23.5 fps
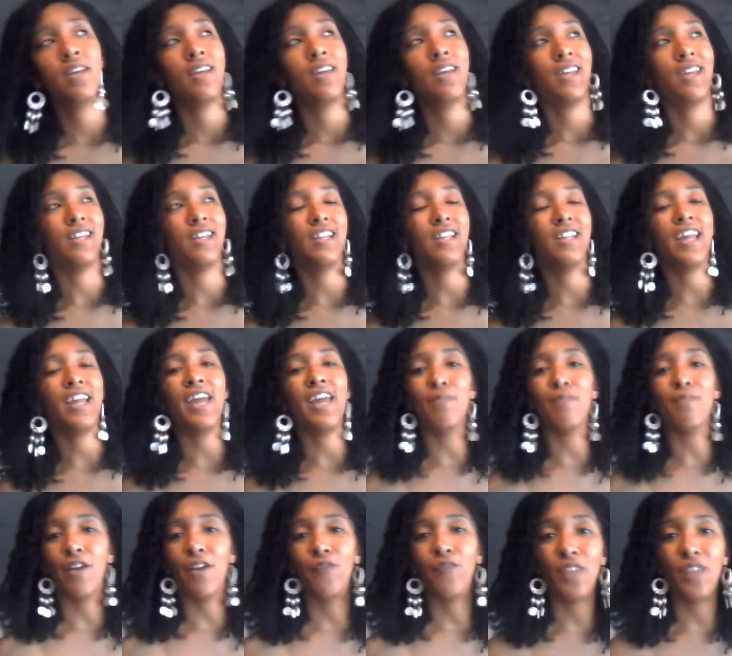And I had
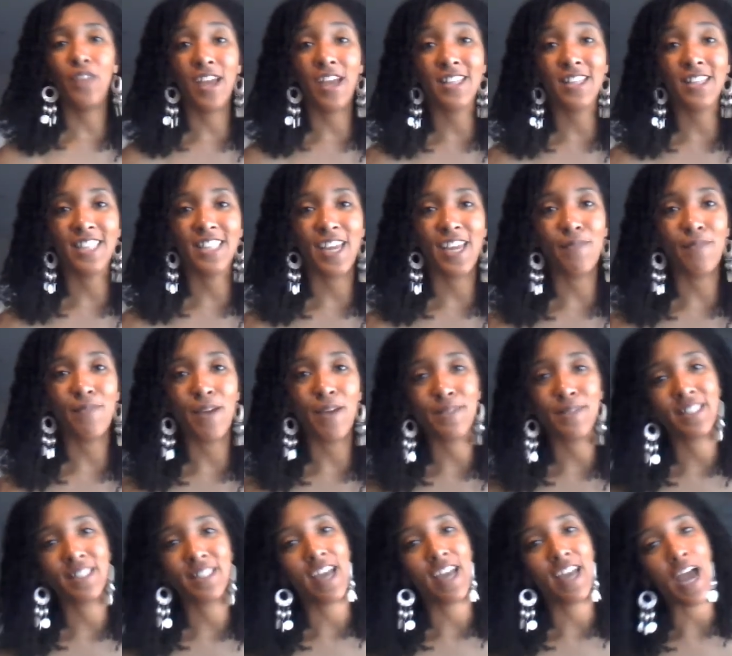my fiance by my
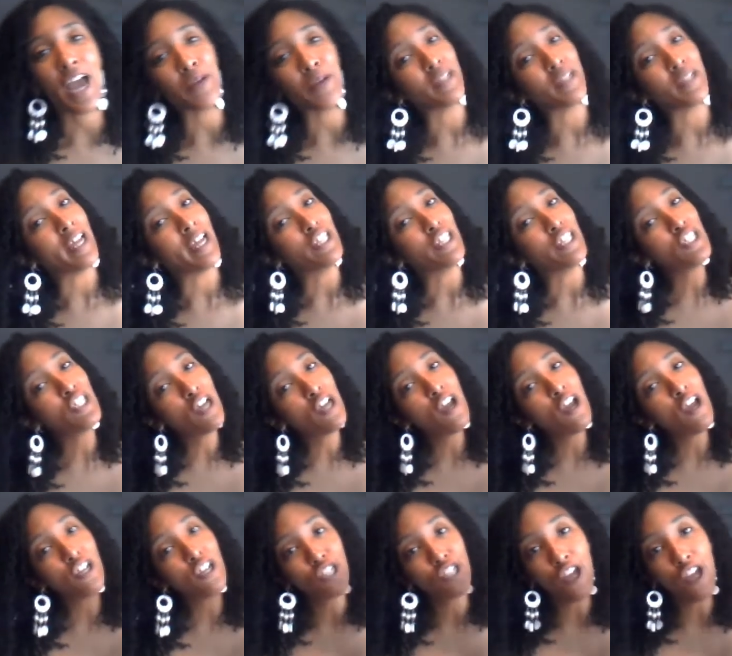side, like,
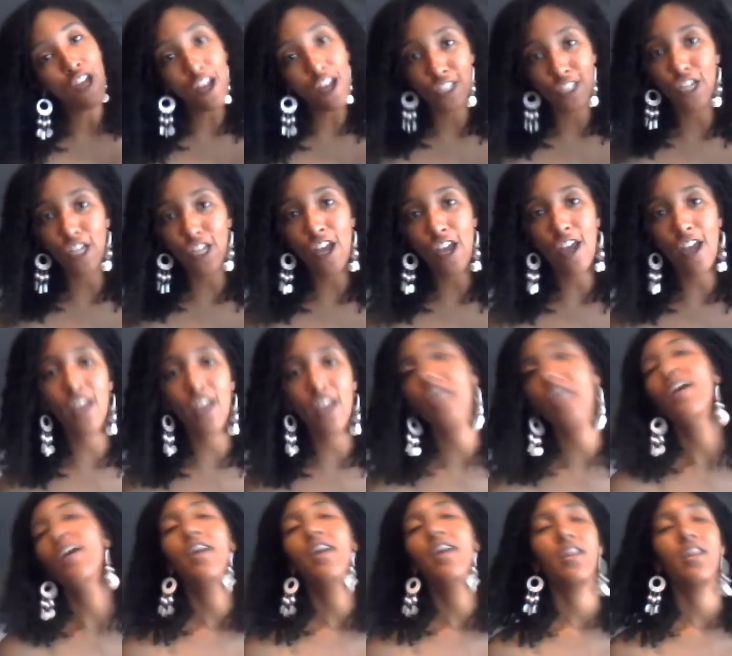chug, chug, chug.
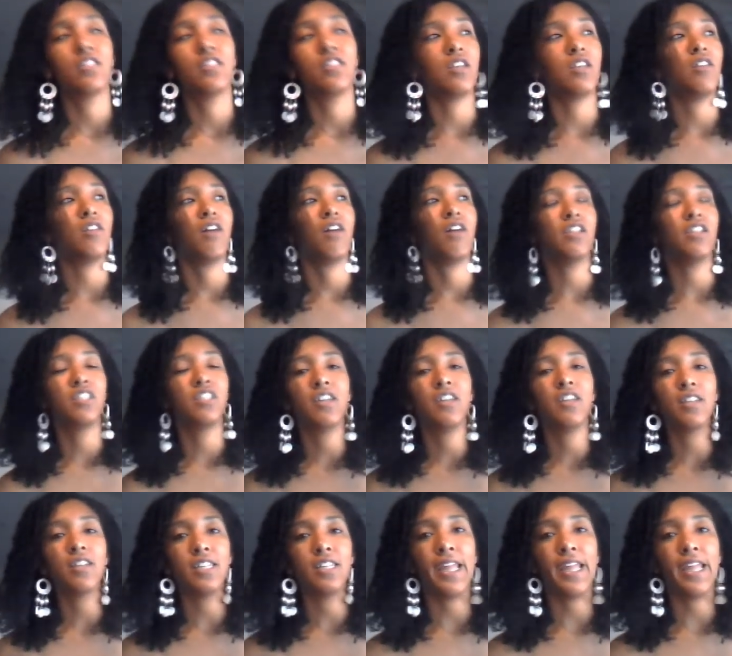So I
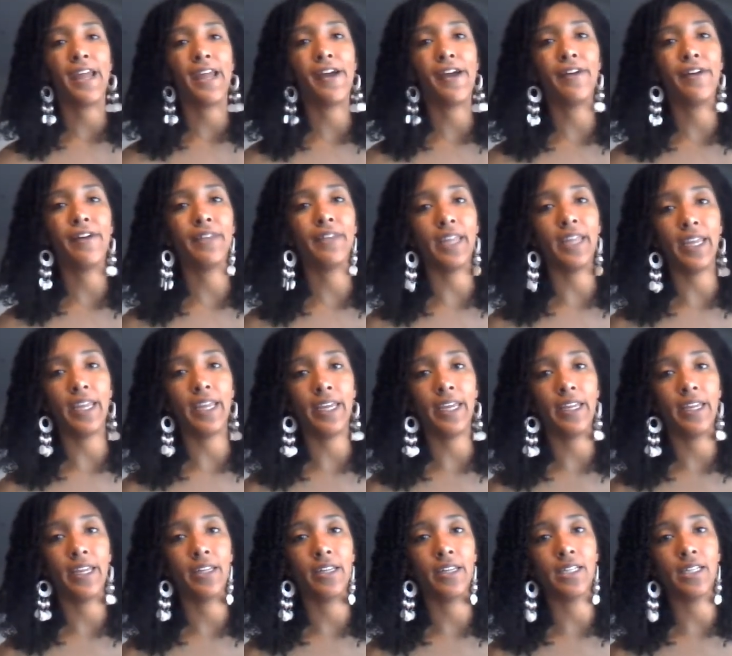chugged it down,
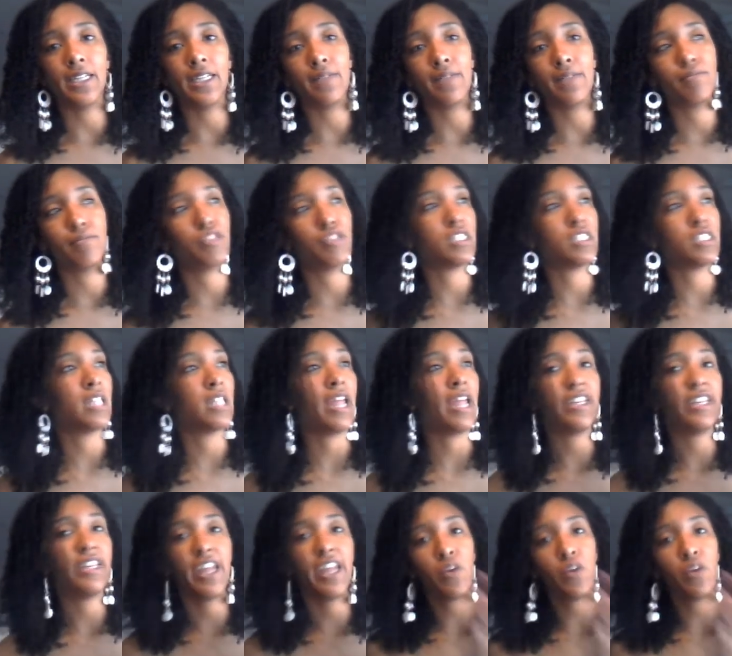and just like
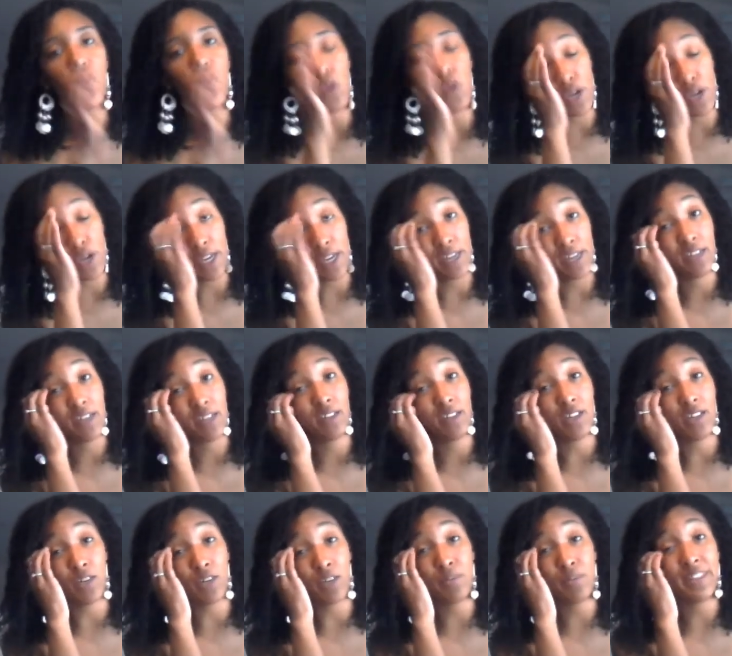day one,
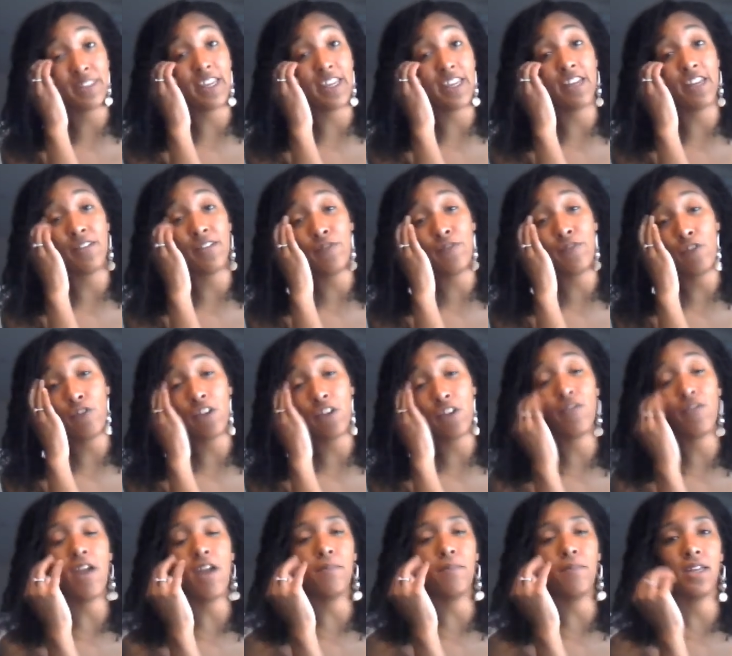within
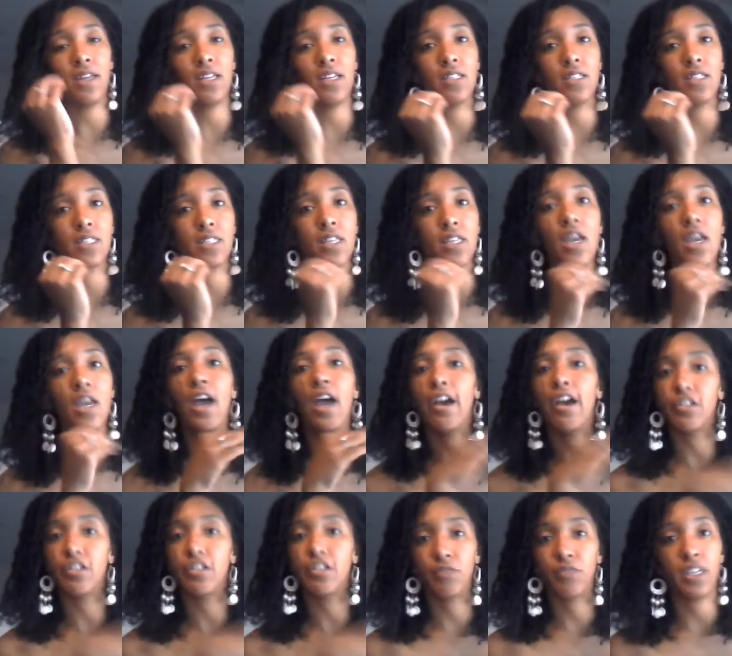45 minutes, I
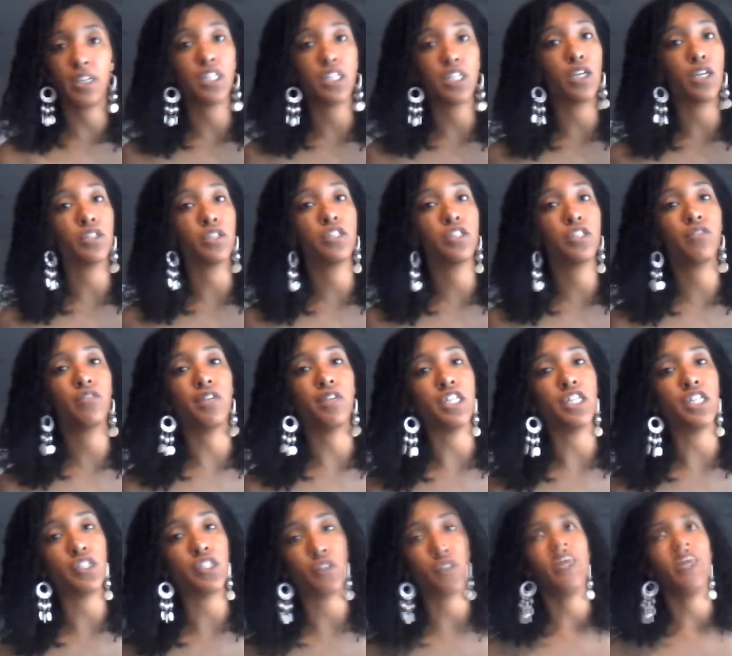was ready to go to the restroom.